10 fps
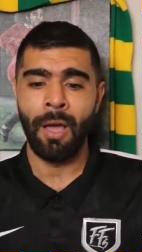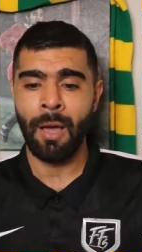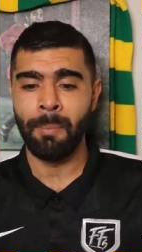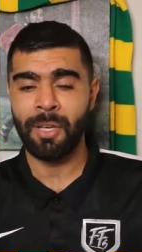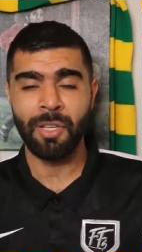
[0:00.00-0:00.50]

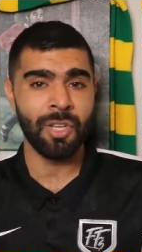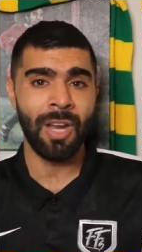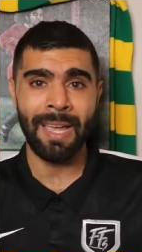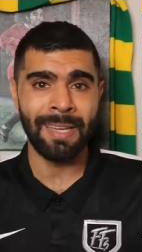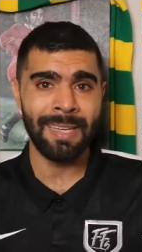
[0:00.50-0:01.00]
um, because
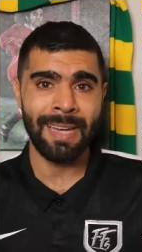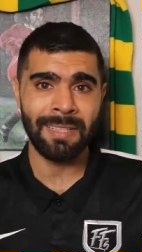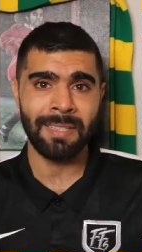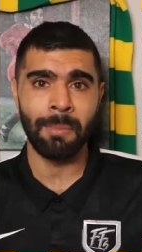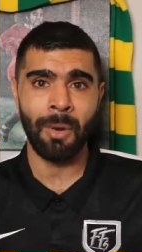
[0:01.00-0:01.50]
United need
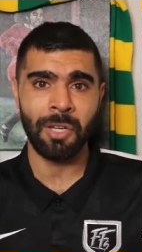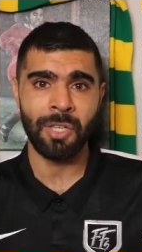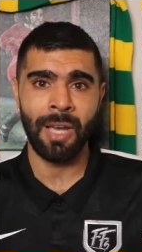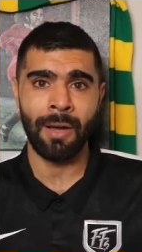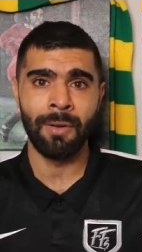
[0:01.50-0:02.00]
Anthony
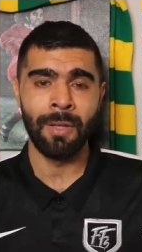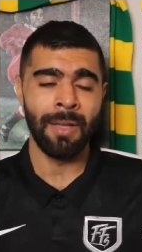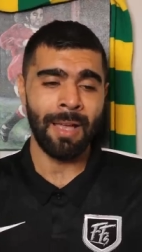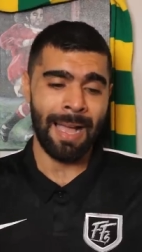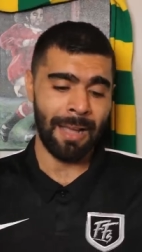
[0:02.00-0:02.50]
Martial.
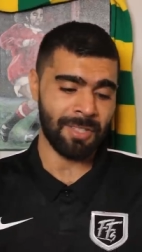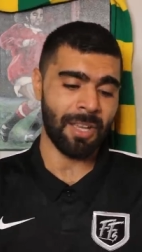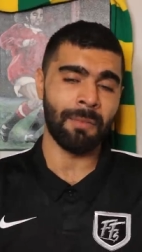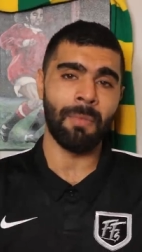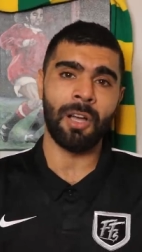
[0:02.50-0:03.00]

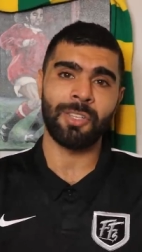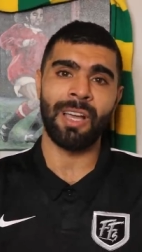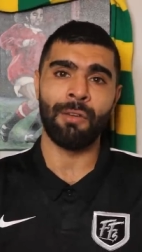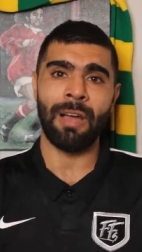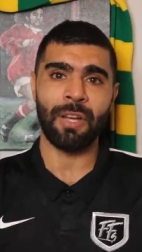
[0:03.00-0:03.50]
Outside of
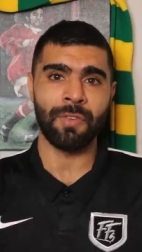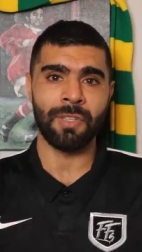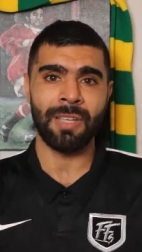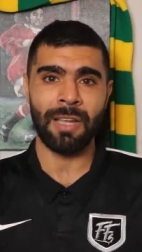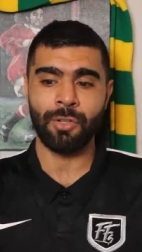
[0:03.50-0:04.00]
Martial,
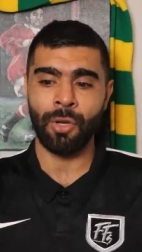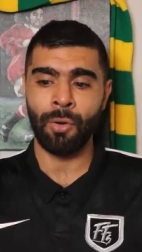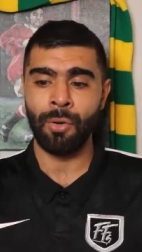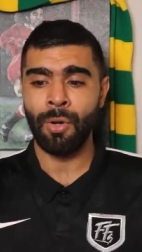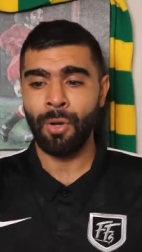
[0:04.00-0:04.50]
Rashford,
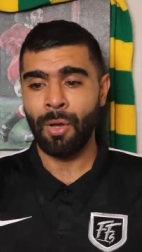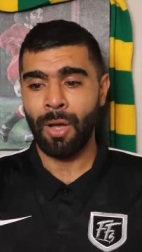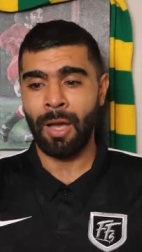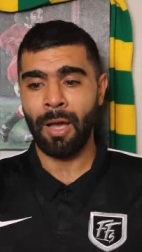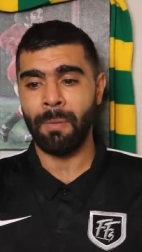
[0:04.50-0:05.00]
Sancho,
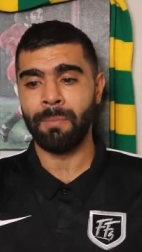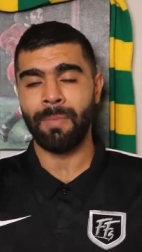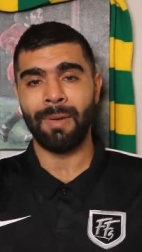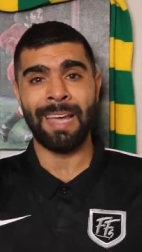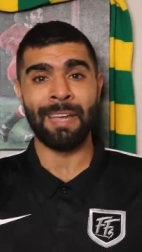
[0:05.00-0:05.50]
um,
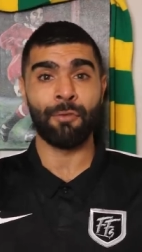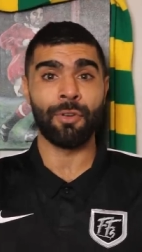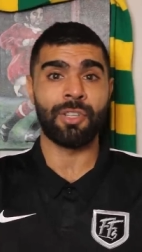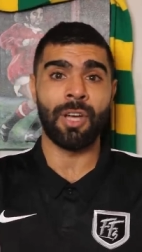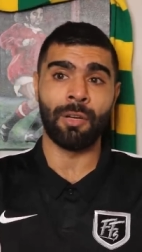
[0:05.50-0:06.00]
if
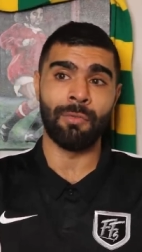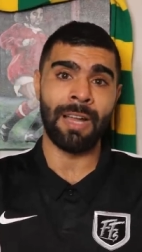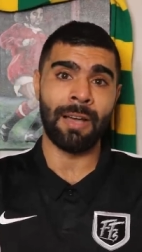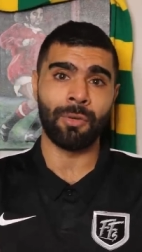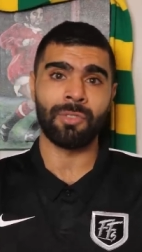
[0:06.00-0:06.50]
Cristiano
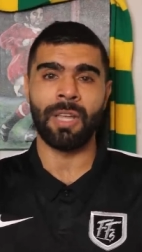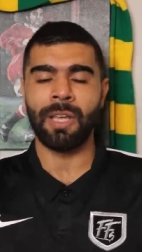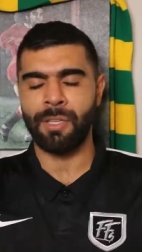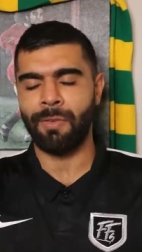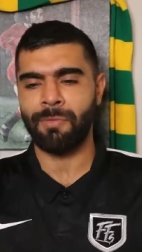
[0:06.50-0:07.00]
Ronaldo
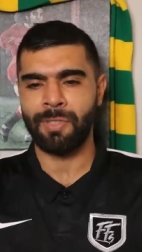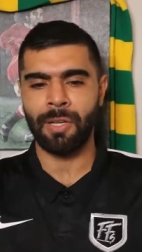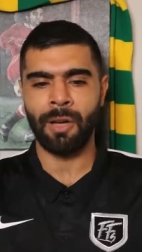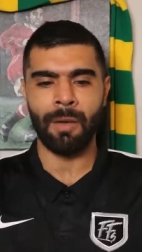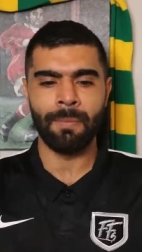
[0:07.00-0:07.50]
stays, you've
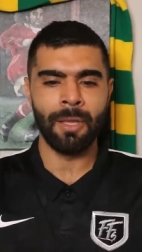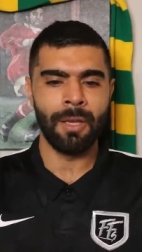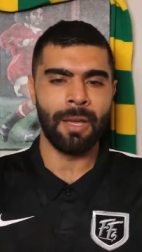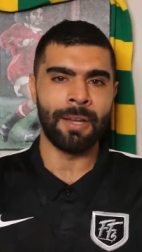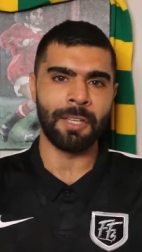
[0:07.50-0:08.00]
obviously got
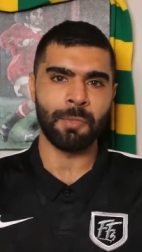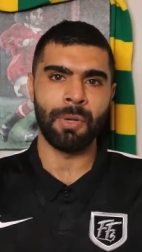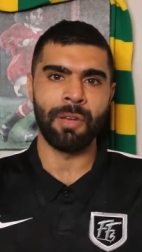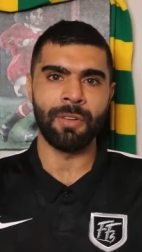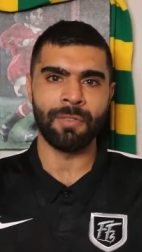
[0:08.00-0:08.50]
an
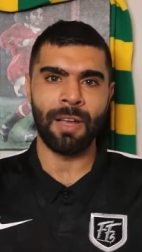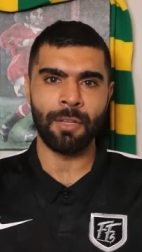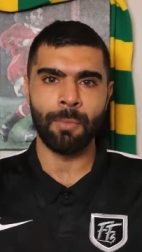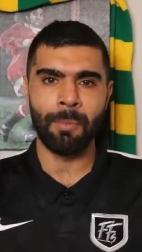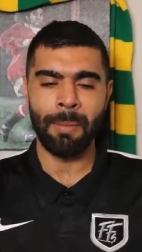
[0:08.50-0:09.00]
experienced,
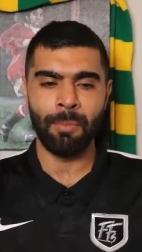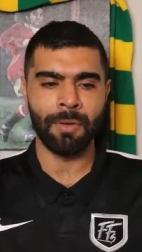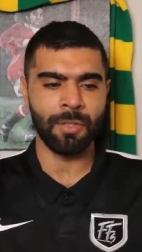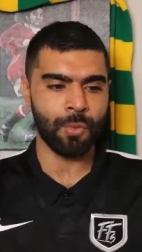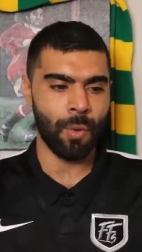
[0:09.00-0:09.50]
valuable member
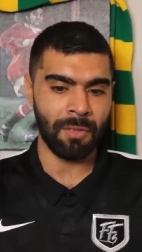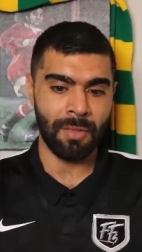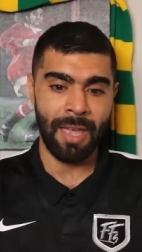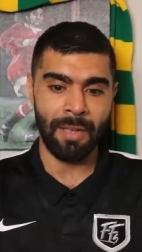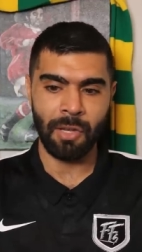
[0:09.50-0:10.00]
of the squad
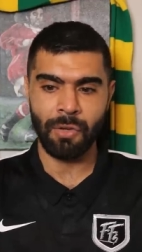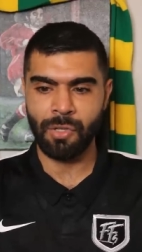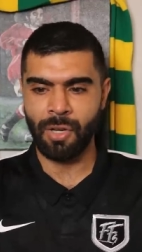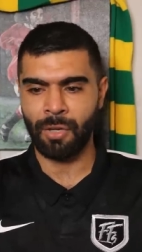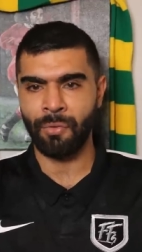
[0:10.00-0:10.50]
there in
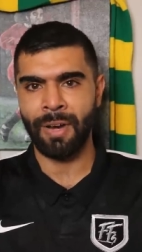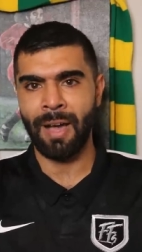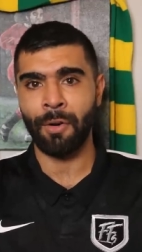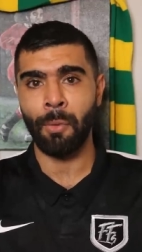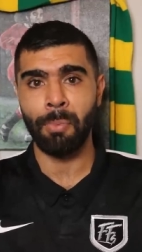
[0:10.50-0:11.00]
Cristiano
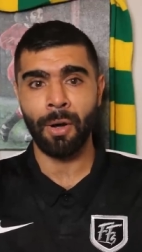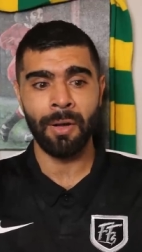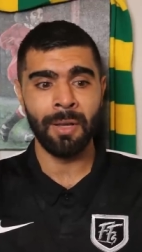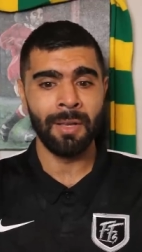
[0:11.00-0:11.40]
Ronaldo. But